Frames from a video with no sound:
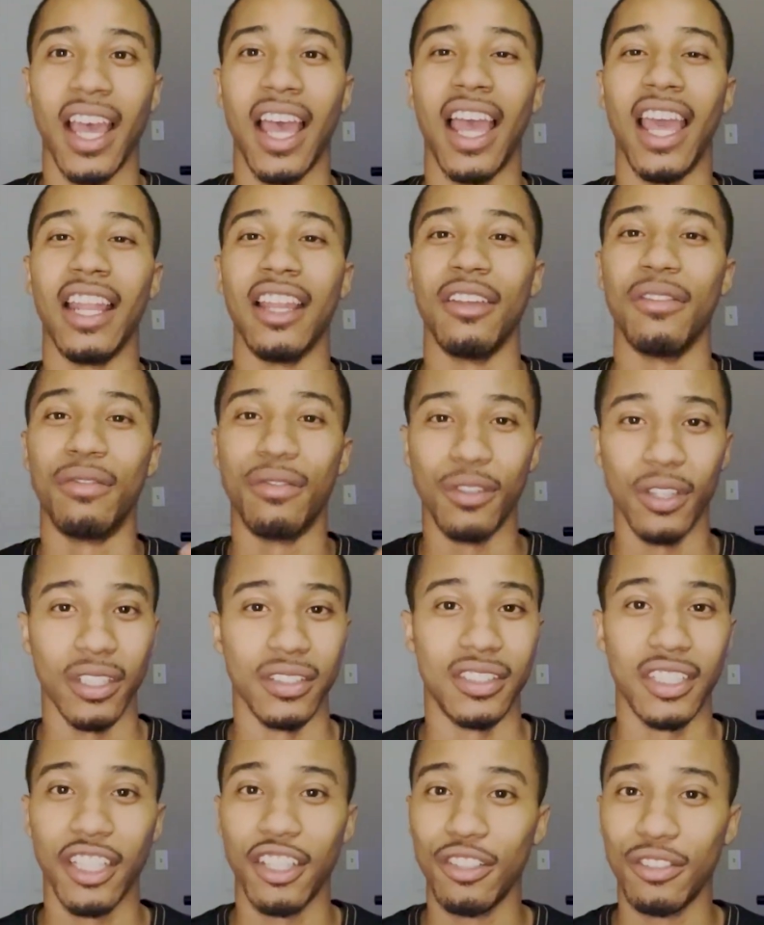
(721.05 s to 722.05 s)
And
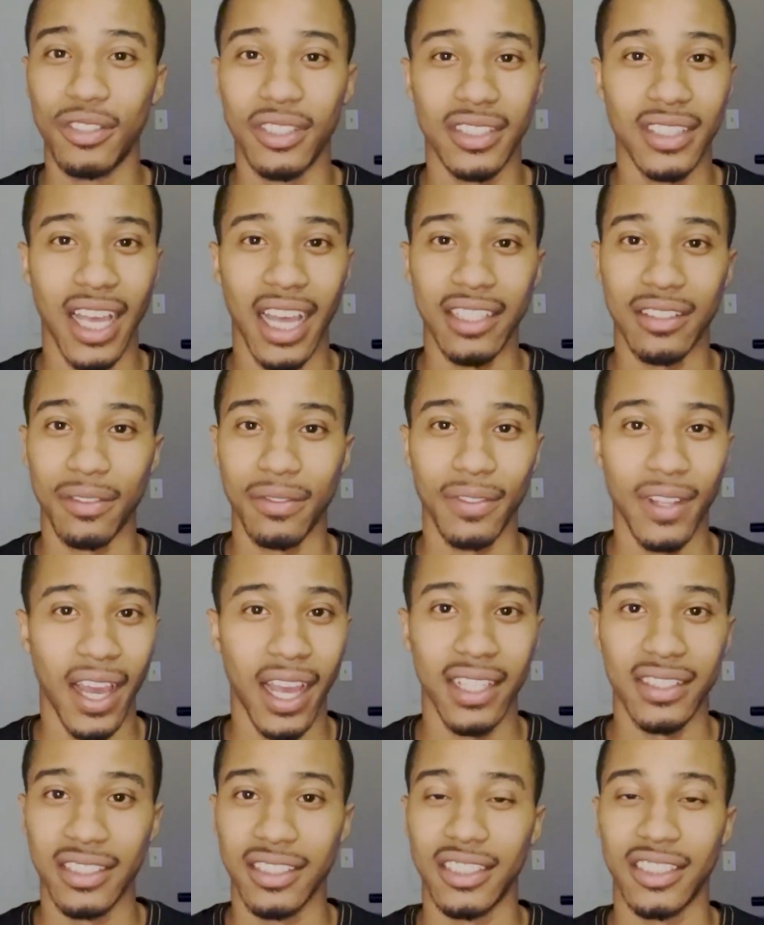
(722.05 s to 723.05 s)
until you decide to
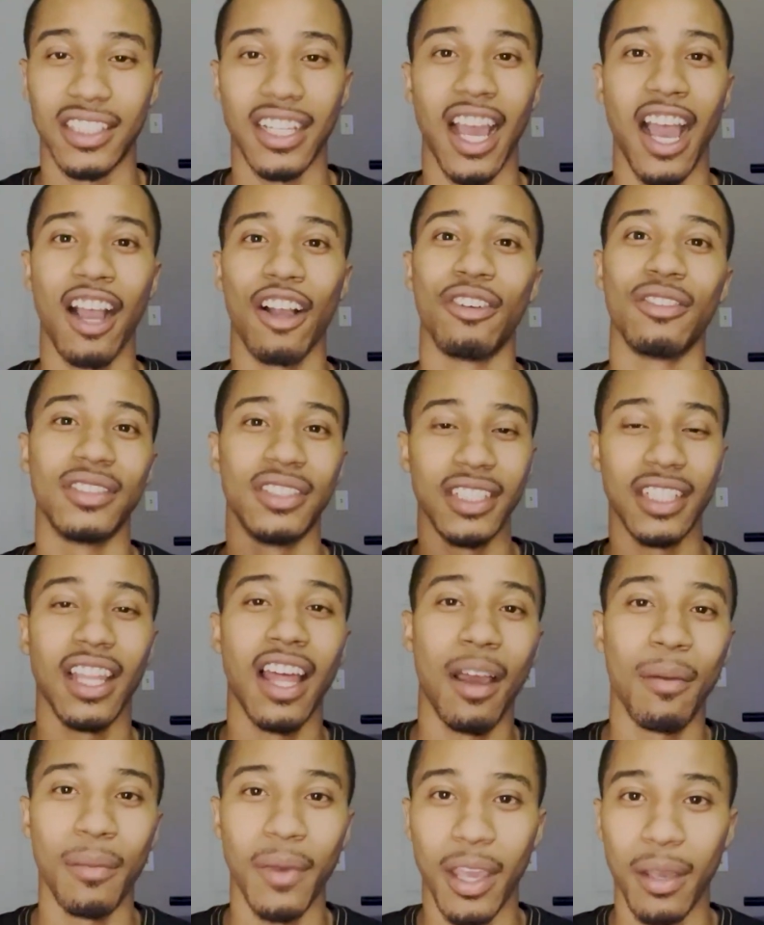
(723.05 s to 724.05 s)
fly into Chicago, until
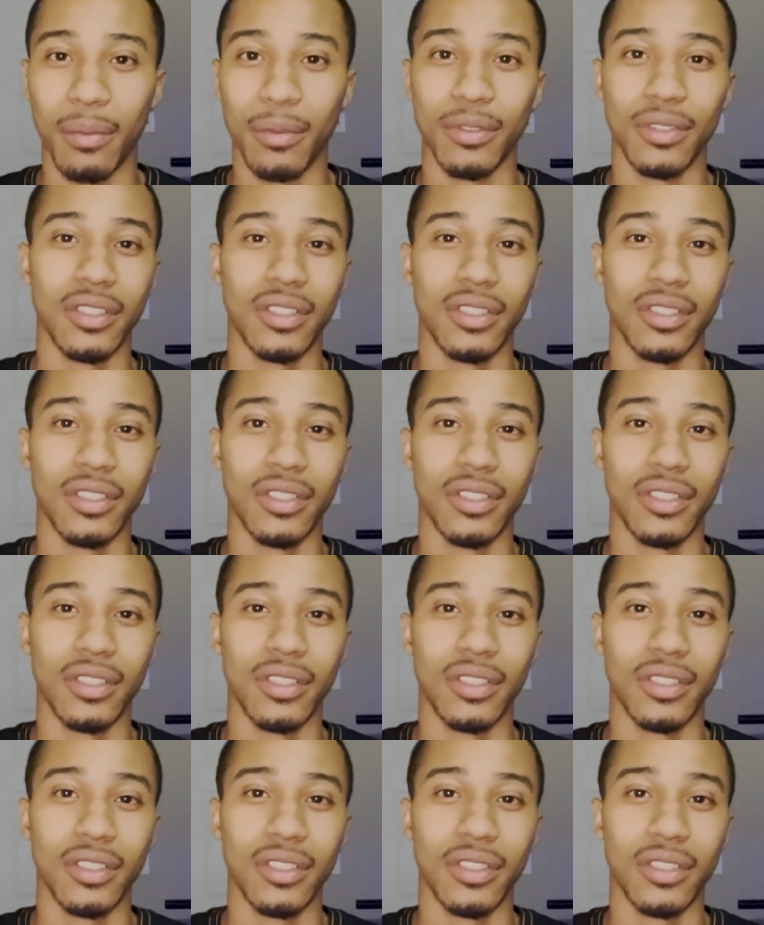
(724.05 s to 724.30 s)
I'm able